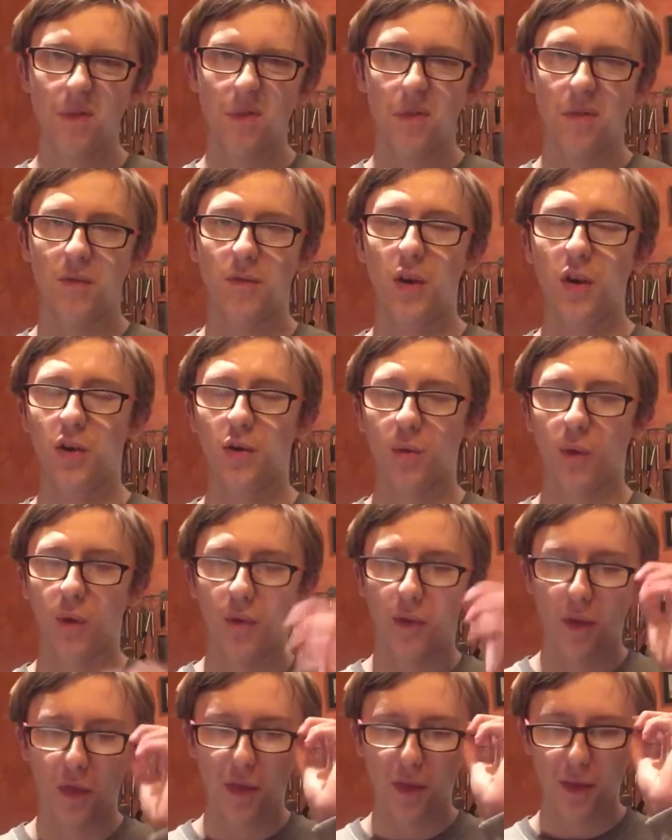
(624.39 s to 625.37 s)
First of all,
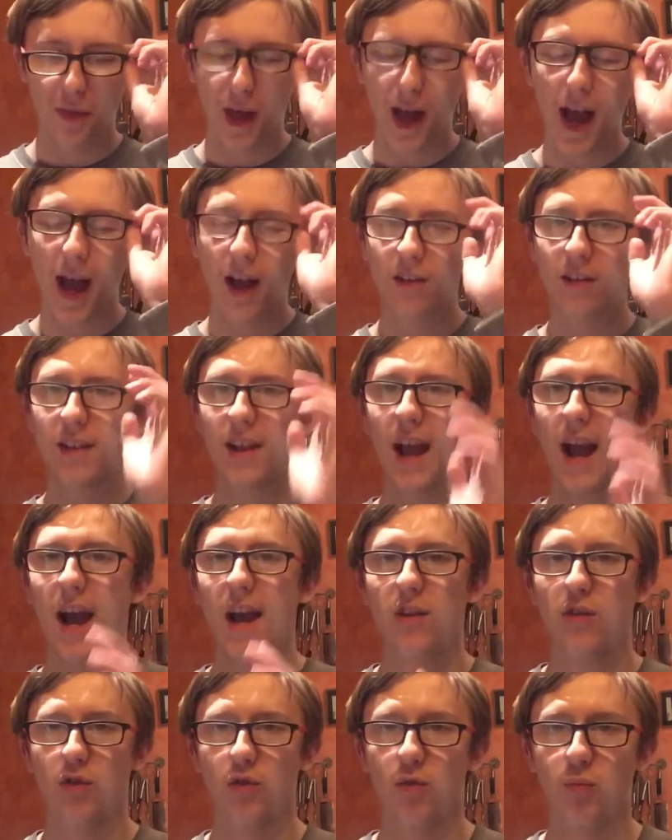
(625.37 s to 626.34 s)
that actually
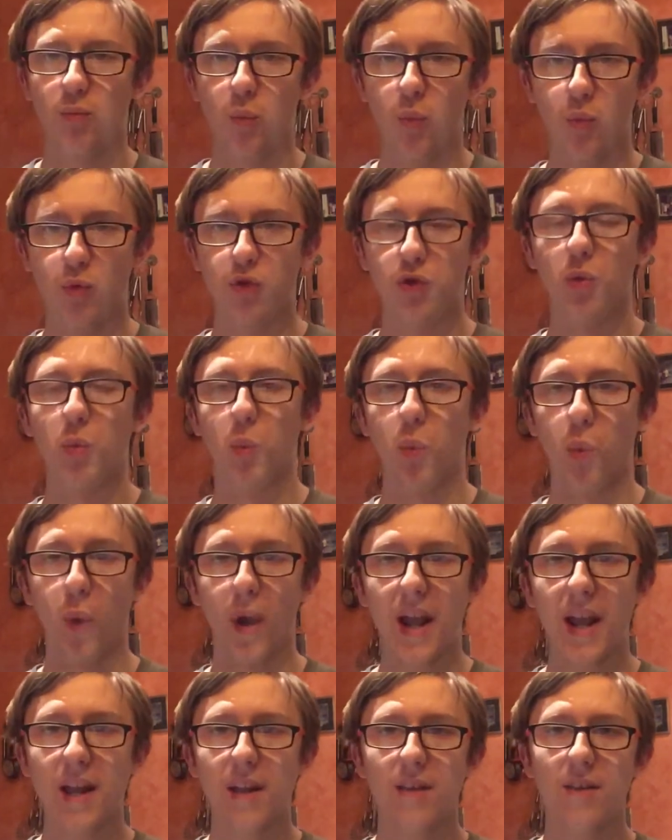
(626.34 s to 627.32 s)
adds some
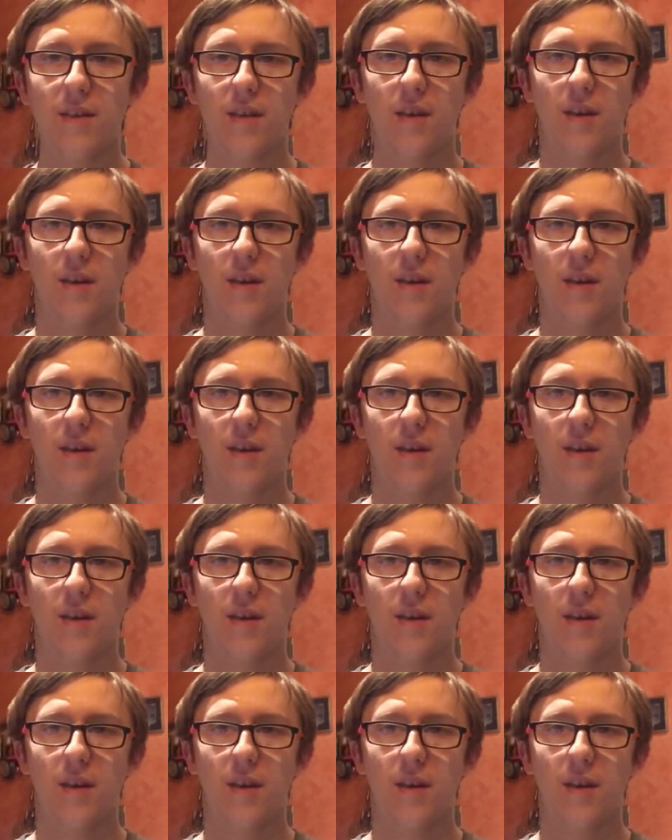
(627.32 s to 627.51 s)
weight,